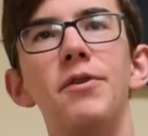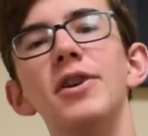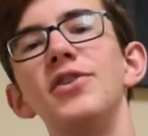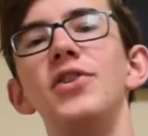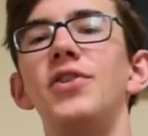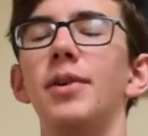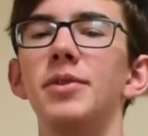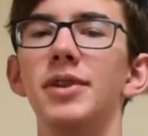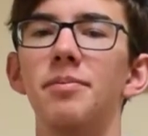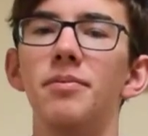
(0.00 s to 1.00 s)
you want to see some
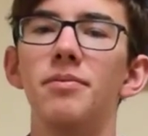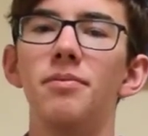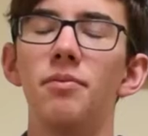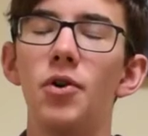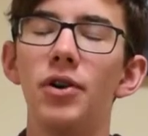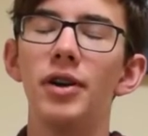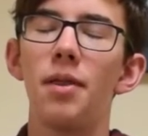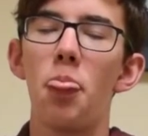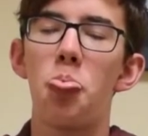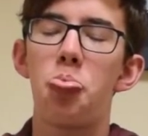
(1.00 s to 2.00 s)
of the
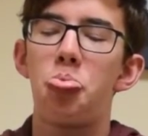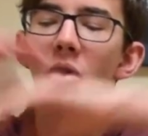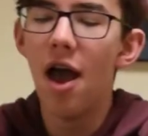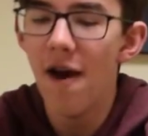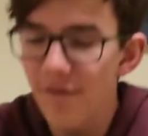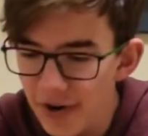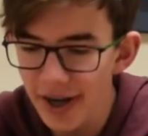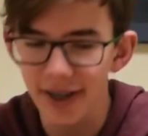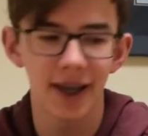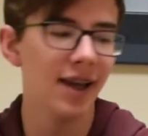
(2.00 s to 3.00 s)
more Frank!